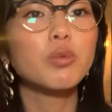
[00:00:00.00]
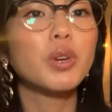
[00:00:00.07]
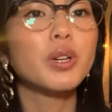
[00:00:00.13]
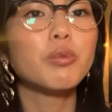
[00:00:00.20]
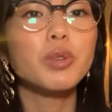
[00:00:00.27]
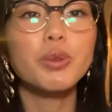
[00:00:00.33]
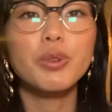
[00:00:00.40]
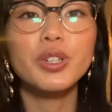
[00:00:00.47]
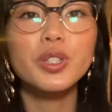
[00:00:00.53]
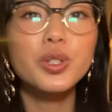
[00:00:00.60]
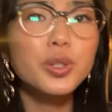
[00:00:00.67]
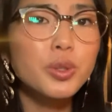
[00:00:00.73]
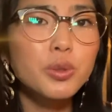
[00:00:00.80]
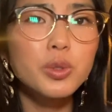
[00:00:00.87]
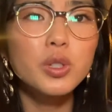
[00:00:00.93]
when we were in
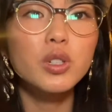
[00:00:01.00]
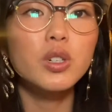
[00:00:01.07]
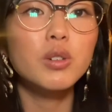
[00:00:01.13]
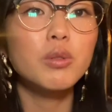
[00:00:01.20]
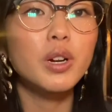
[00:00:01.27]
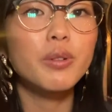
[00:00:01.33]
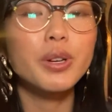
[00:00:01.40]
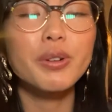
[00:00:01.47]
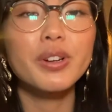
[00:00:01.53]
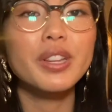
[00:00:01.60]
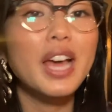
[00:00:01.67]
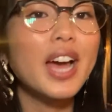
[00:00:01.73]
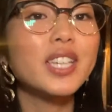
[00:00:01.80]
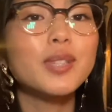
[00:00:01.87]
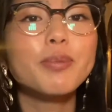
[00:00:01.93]
school where we were
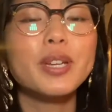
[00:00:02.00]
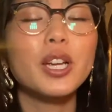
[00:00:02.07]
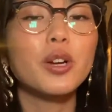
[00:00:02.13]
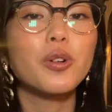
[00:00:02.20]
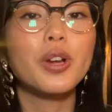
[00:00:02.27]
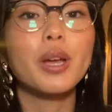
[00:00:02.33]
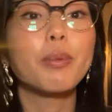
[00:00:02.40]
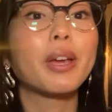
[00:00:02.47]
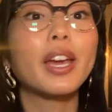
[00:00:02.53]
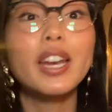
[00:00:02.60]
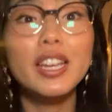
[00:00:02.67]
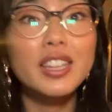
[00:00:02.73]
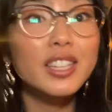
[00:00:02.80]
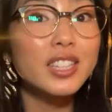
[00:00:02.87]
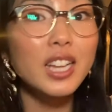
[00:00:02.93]
last minute cramming
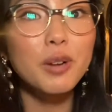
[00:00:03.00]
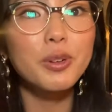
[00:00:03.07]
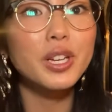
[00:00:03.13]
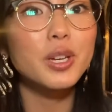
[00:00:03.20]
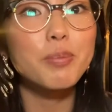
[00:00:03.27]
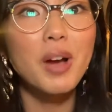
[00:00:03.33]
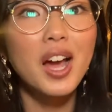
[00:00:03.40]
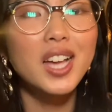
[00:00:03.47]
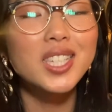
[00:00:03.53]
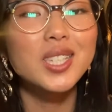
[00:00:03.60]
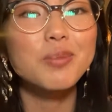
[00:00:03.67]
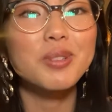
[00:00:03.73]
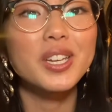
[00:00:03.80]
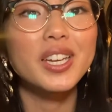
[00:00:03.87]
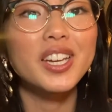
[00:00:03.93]
anything that we
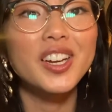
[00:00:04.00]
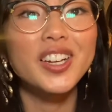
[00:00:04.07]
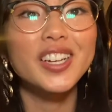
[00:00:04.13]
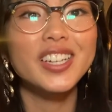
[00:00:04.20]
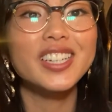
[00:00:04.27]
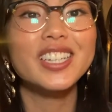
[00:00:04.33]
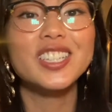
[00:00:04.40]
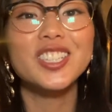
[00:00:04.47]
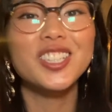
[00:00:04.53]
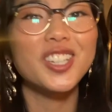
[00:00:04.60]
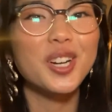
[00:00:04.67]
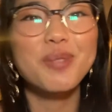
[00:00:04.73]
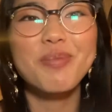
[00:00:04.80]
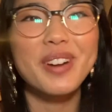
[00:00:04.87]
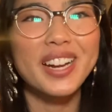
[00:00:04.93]
could into
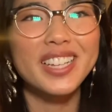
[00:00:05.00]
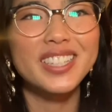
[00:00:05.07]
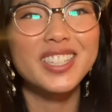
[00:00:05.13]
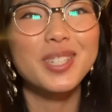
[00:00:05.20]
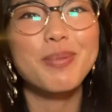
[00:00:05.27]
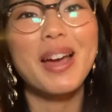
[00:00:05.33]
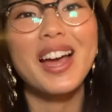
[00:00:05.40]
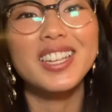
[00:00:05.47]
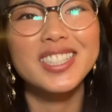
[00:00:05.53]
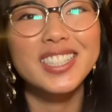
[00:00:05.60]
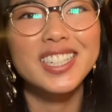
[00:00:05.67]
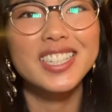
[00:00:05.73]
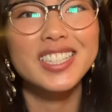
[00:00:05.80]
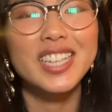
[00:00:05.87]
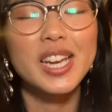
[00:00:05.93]
our brains to pass the
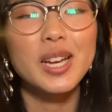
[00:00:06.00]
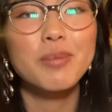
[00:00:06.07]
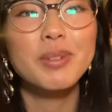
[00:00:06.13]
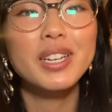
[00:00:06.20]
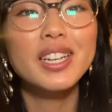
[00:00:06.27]
exam,